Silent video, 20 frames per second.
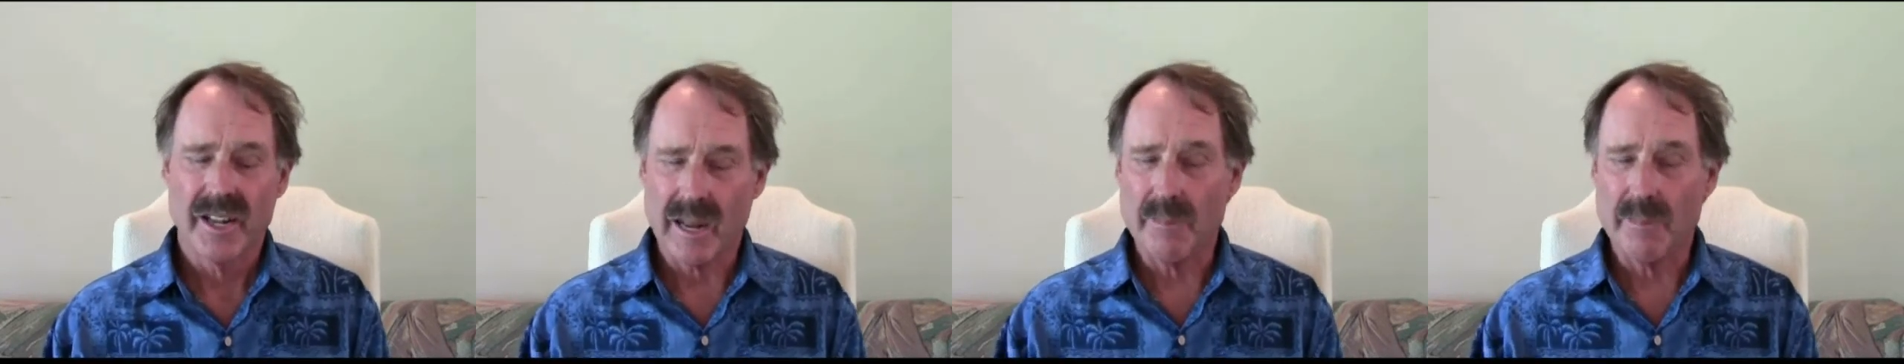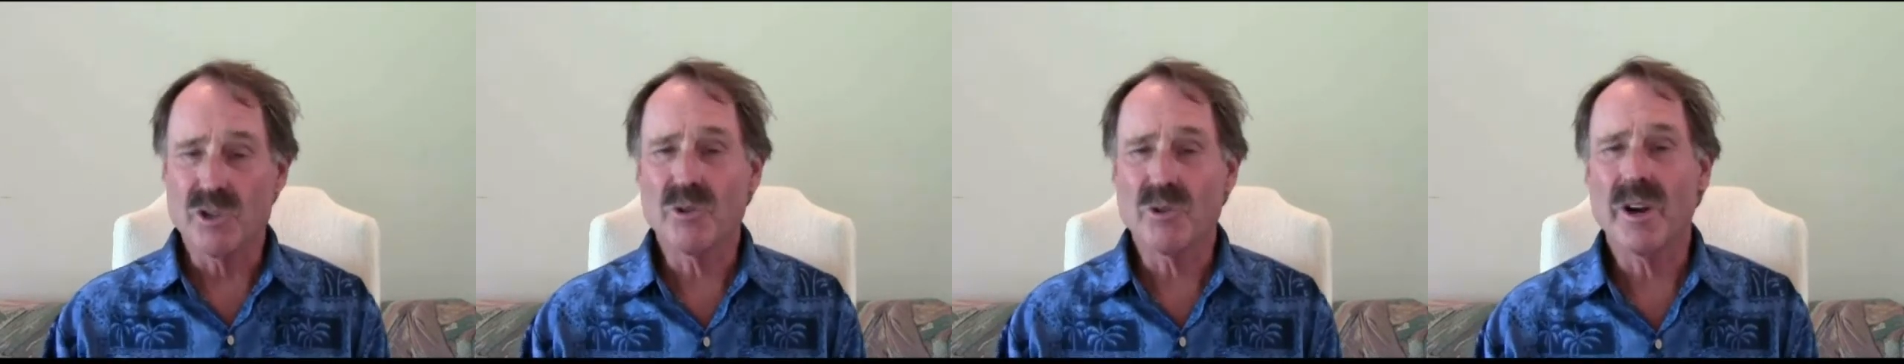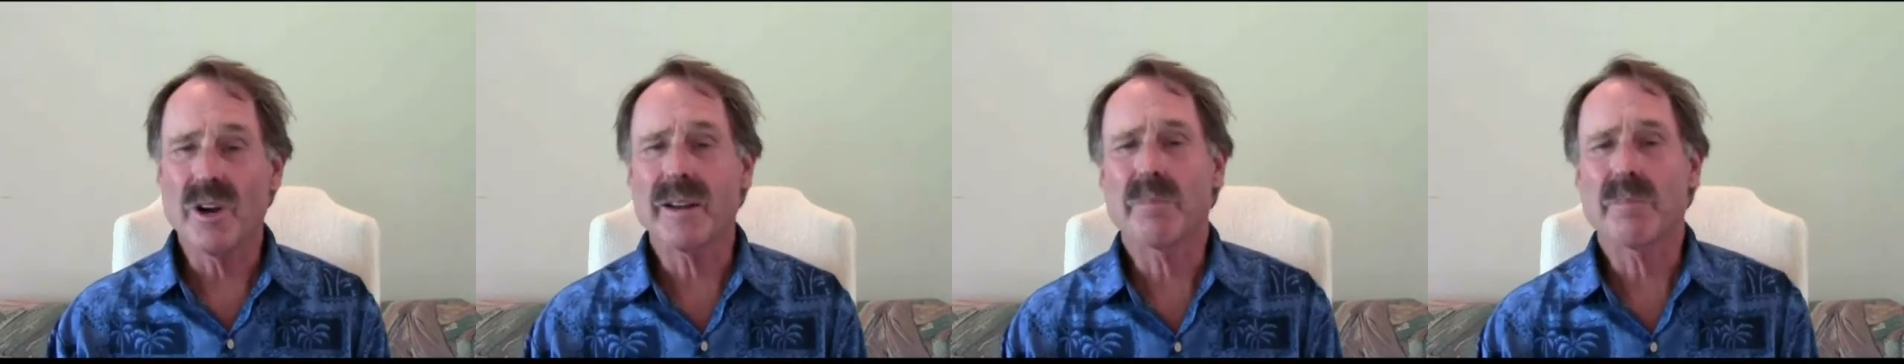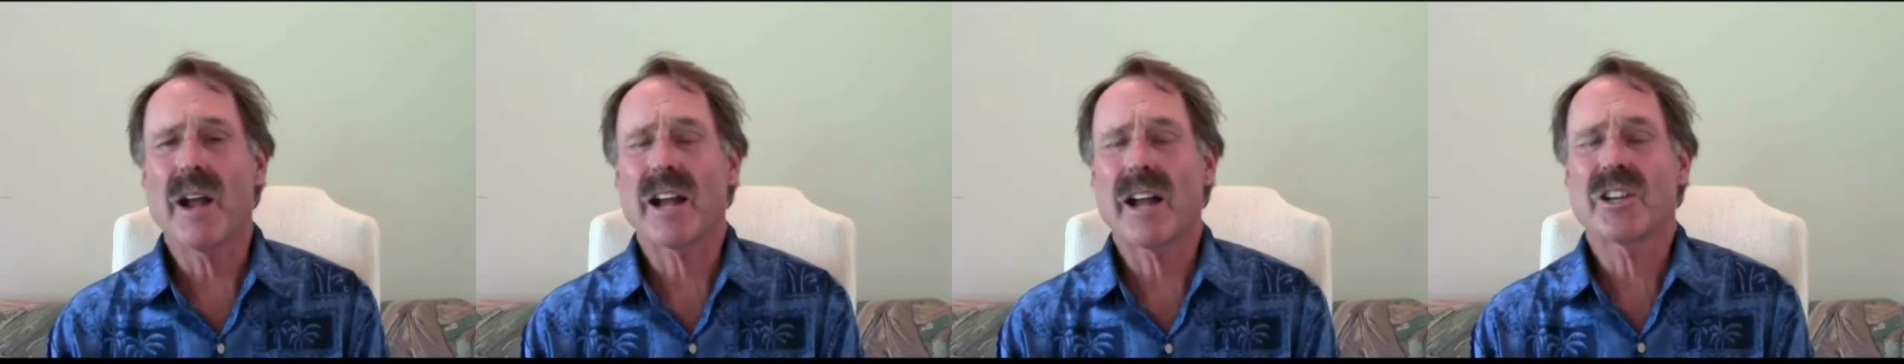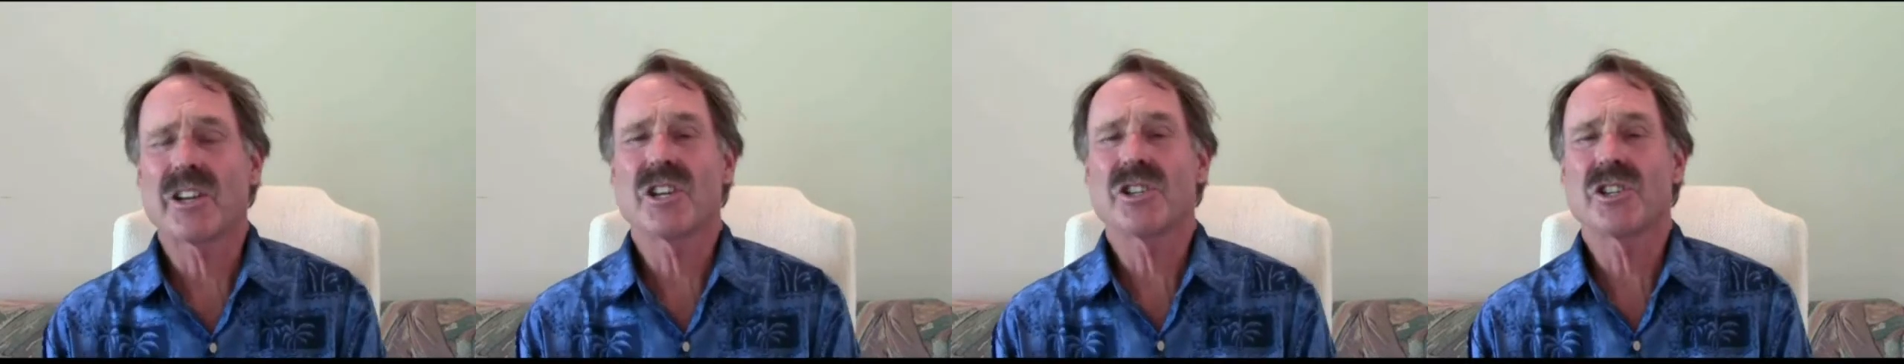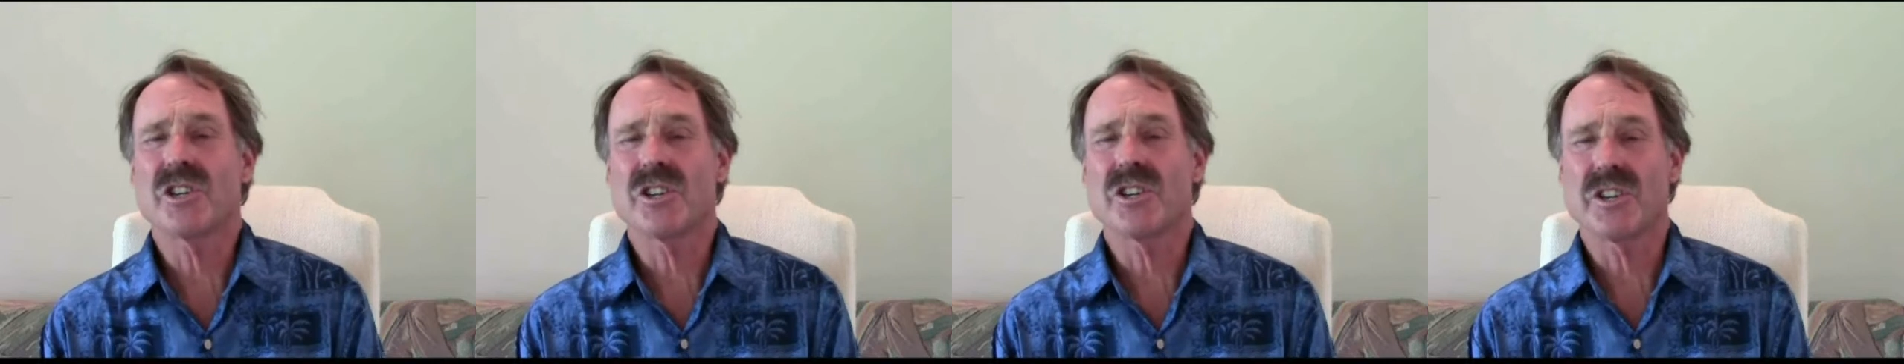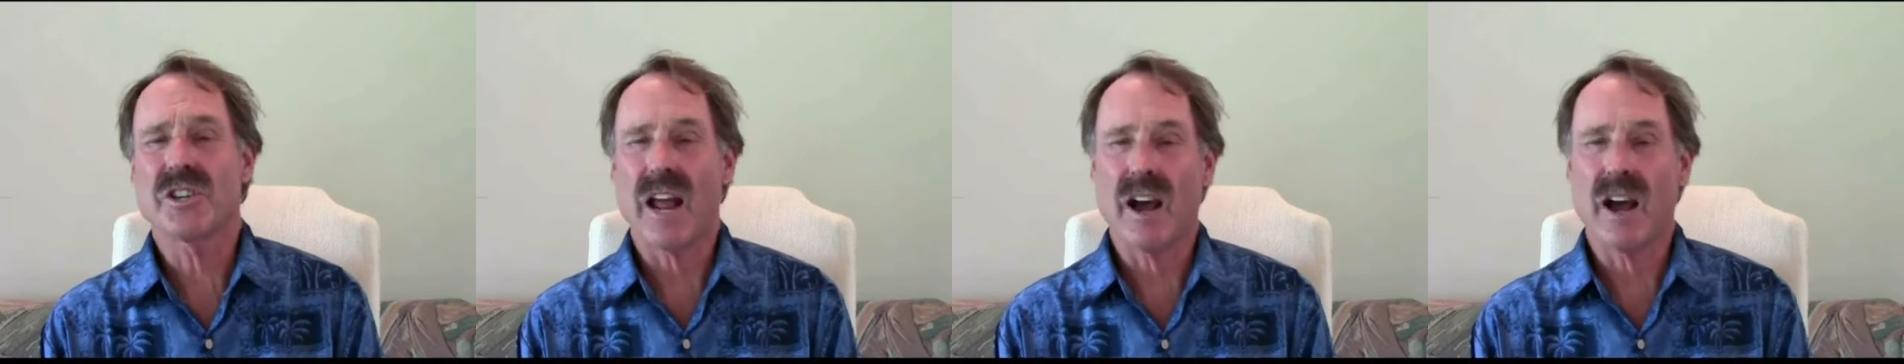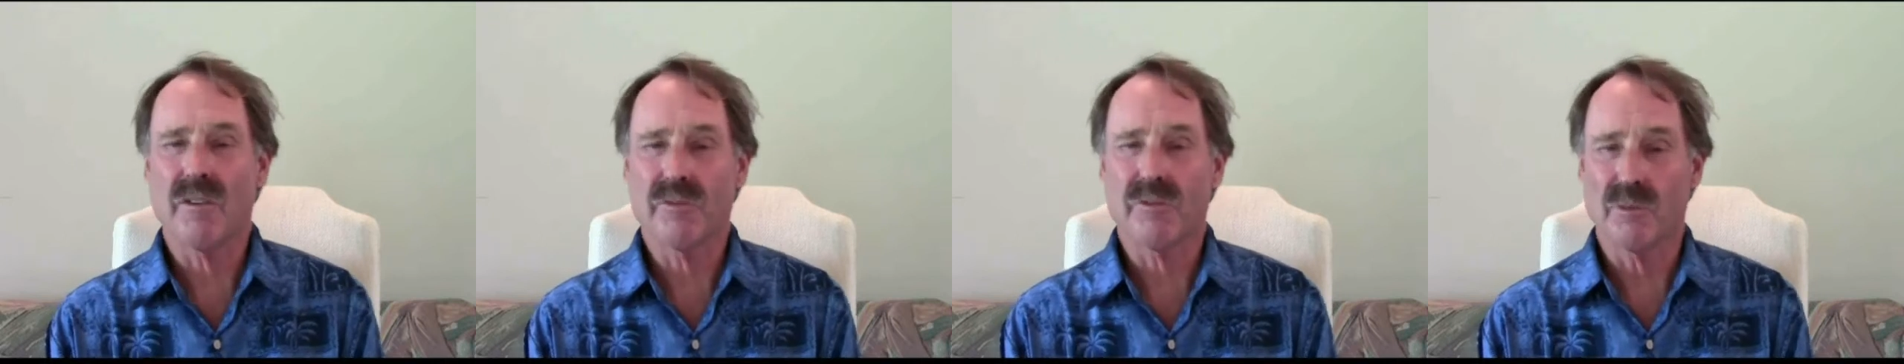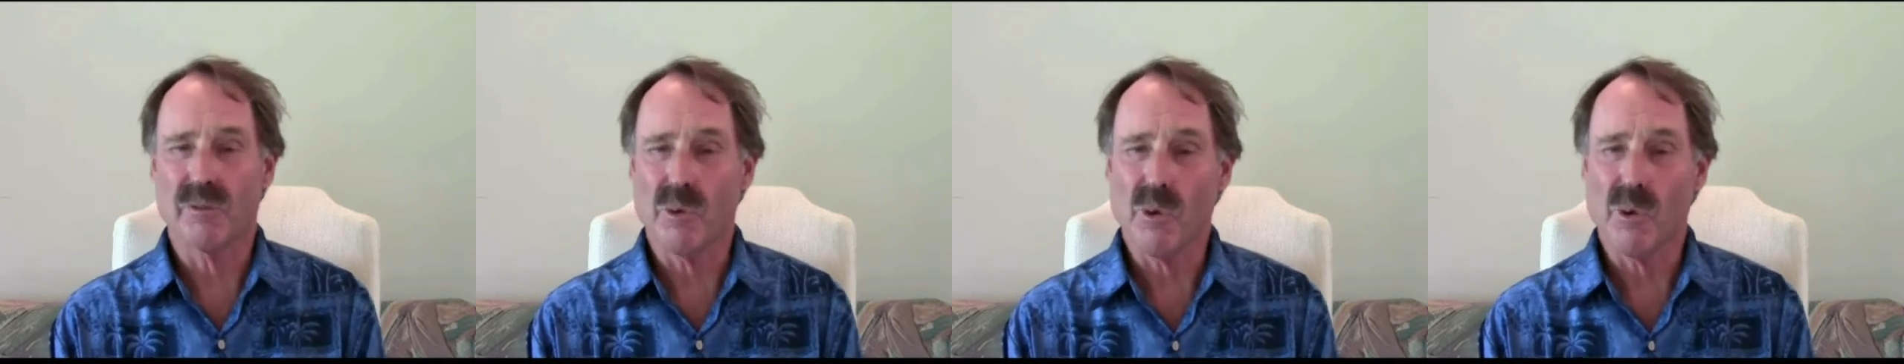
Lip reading: I've been training practitioners now since